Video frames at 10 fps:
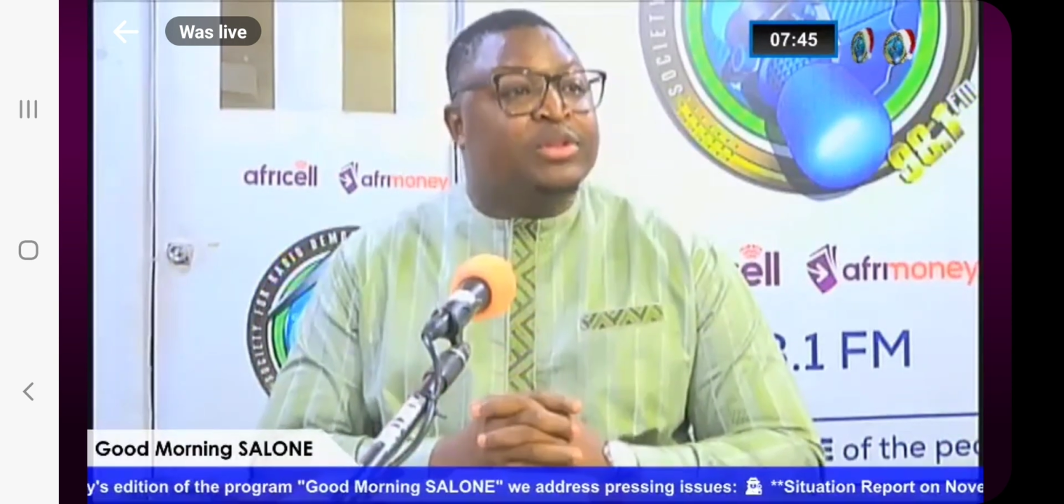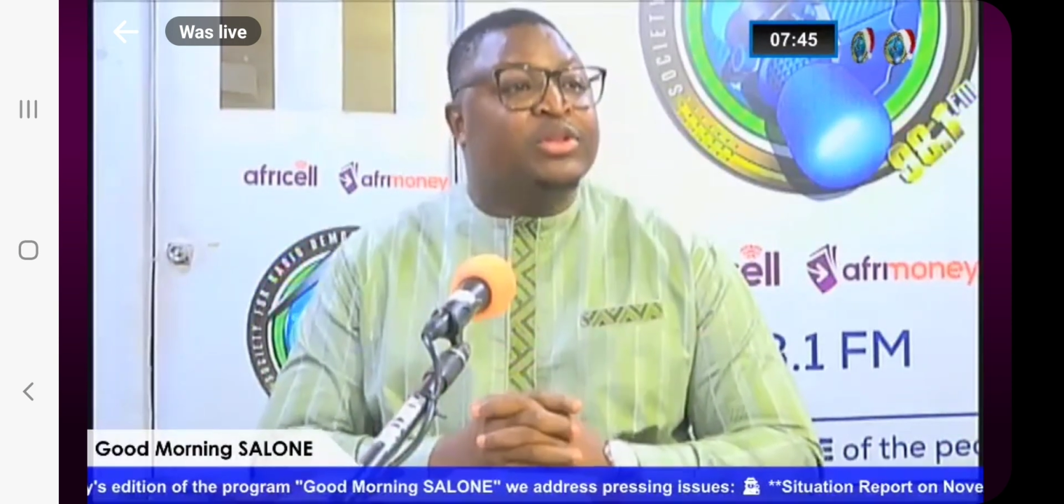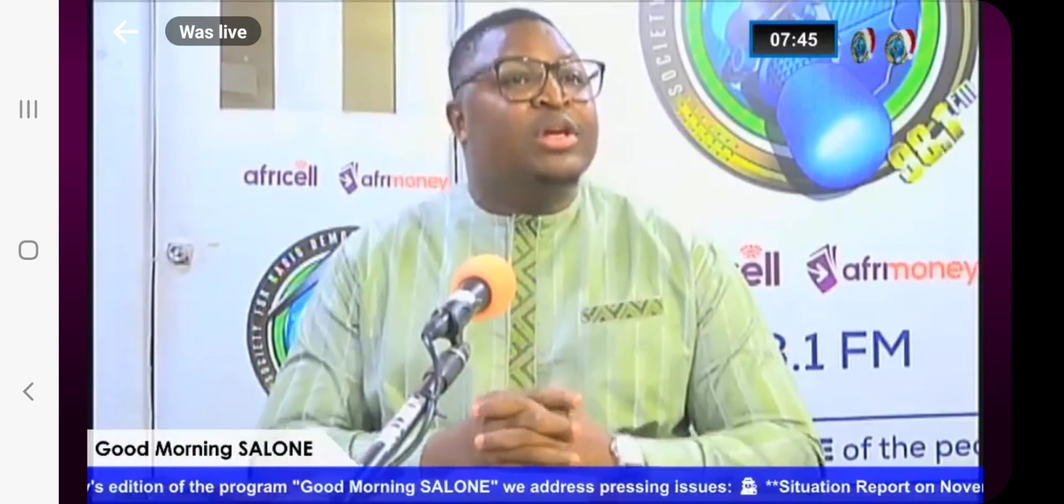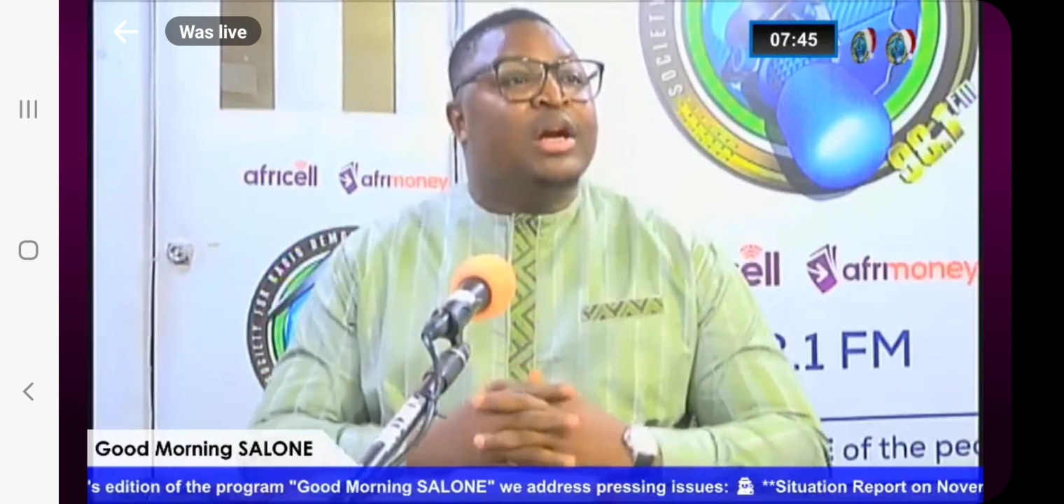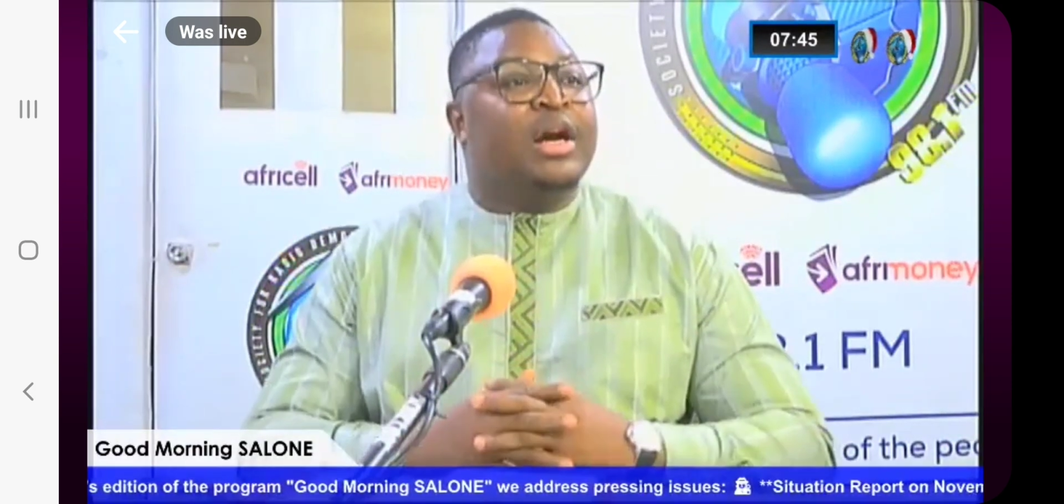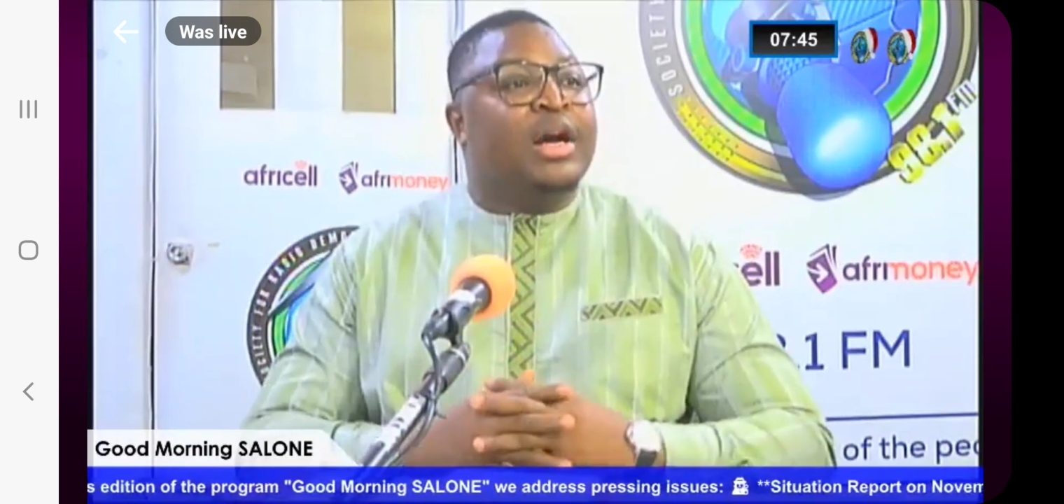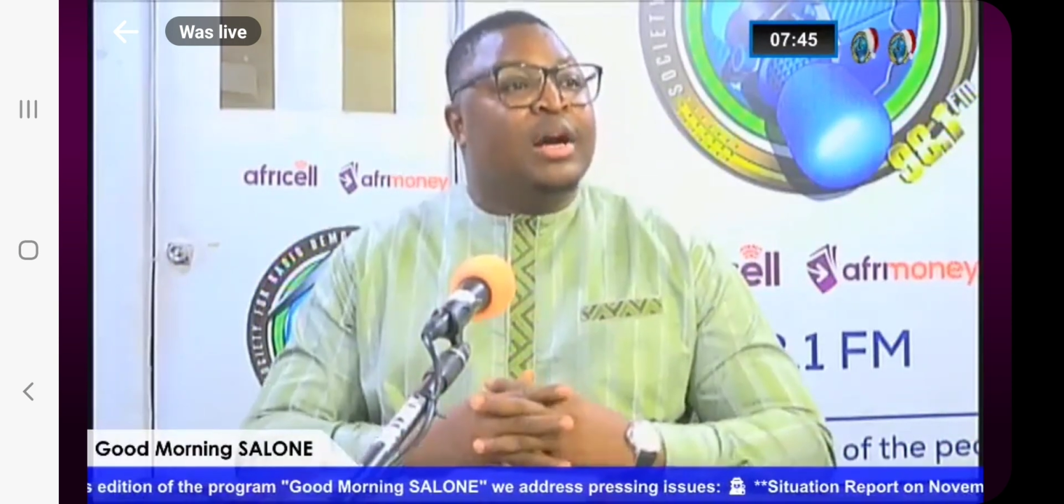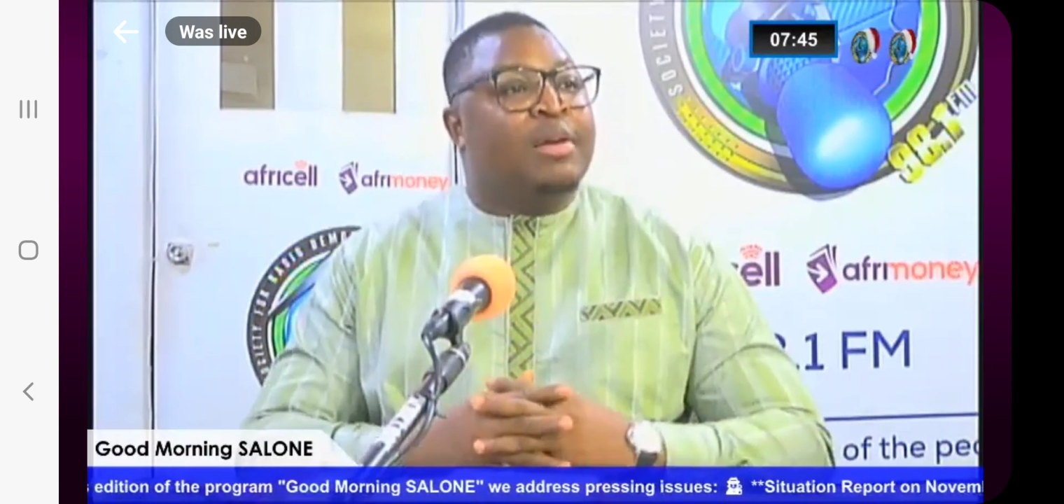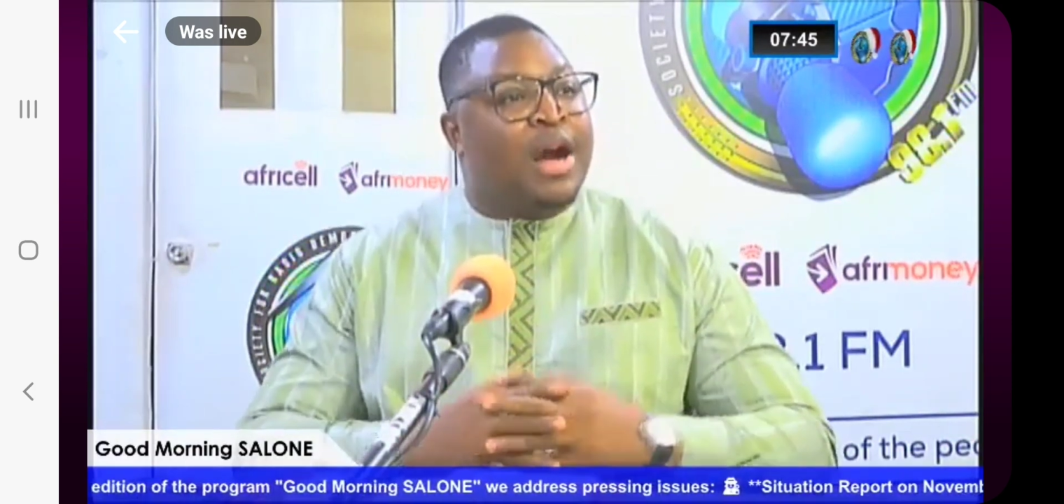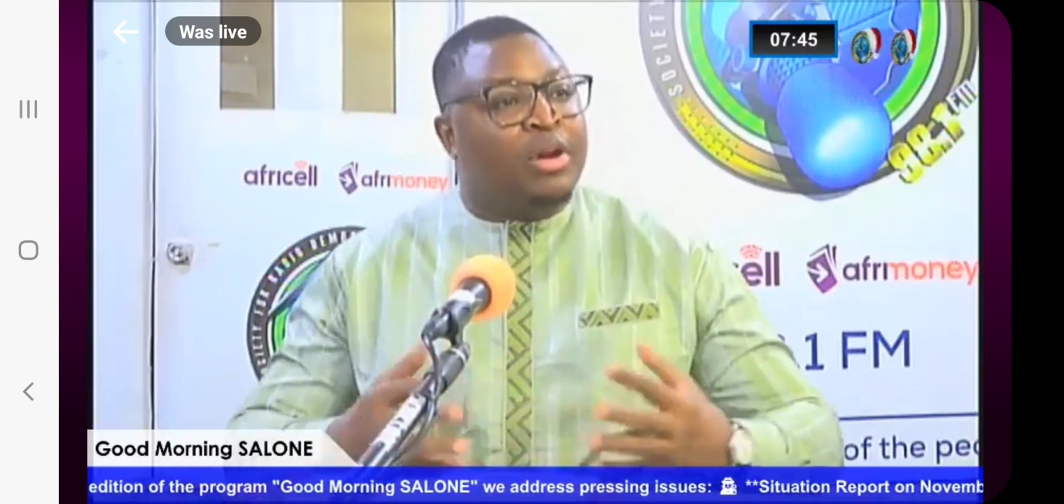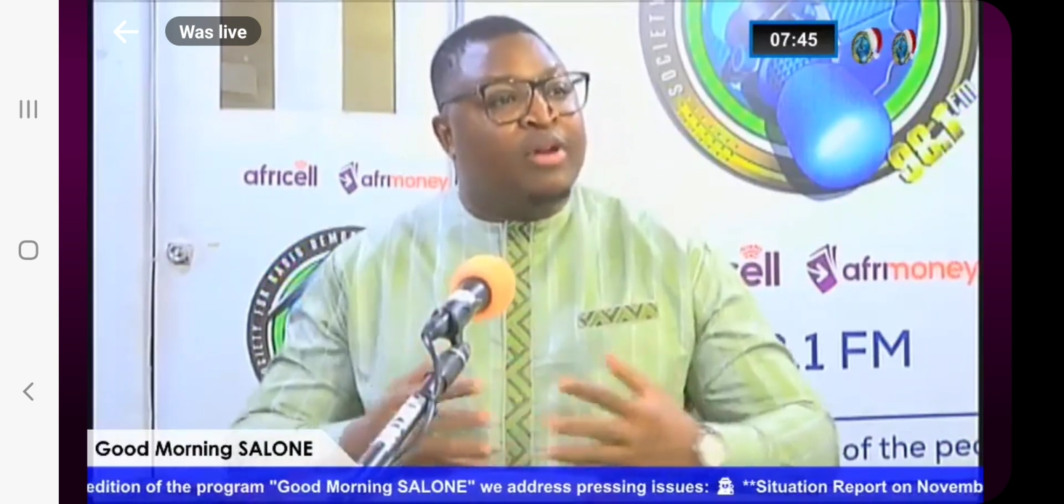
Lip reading: how we want